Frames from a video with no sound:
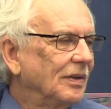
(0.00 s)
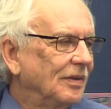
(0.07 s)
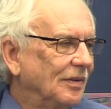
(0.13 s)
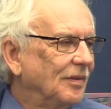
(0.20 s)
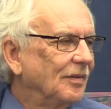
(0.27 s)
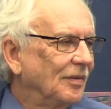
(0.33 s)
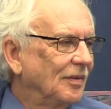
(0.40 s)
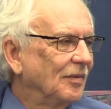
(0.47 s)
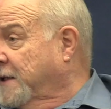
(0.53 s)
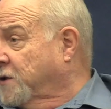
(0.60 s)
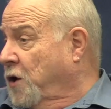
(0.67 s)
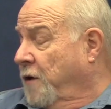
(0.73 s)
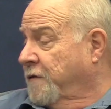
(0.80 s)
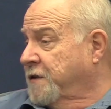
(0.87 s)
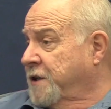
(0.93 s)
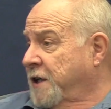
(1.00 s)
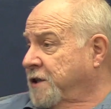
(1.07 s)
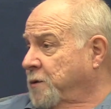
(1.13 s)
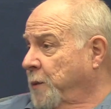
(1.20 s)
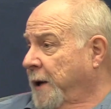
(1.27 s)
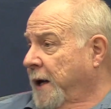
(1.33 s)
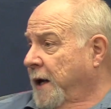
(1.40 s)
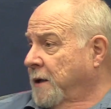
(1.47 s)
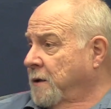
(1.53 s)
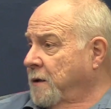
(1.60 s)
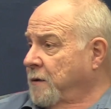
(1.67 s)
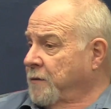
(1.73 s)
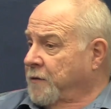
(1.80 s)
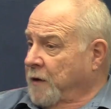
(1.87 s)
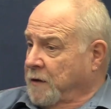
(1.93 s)
from the last conversation we had,
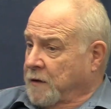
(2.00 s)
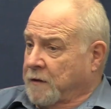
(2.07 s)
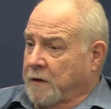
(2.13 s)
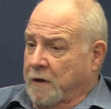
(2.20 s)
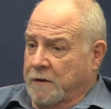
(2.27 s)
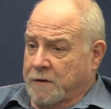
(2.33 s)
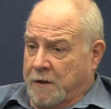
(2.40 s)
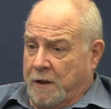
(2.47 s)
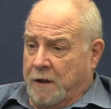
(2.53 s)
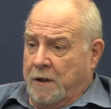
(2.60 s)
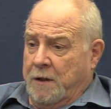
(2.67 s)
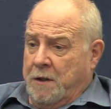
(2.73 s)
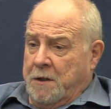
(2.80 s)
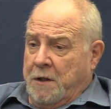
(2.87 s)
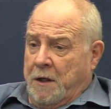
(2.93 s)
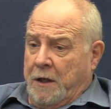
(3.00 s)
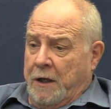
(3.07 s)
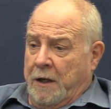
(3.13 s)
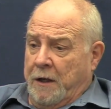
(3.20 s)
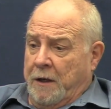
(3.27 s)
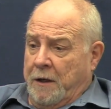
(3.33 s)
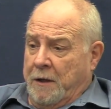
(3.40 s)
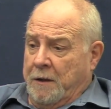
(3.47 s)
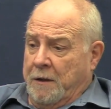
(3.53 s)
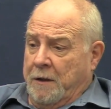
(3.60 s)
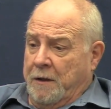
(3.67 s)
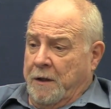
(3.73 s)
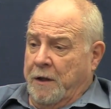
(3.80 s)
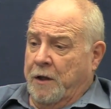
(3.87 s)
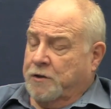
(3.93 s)
you think that
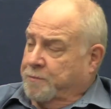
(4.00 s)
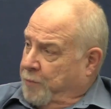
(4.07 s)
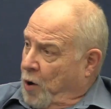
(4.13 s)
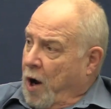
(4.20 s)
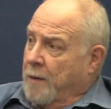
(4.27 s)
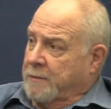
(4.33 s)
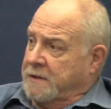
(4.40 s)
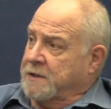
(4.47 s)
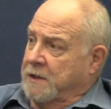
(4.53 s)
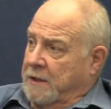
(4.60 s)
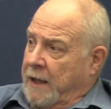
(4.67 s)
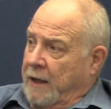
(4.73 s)
there's promise in that?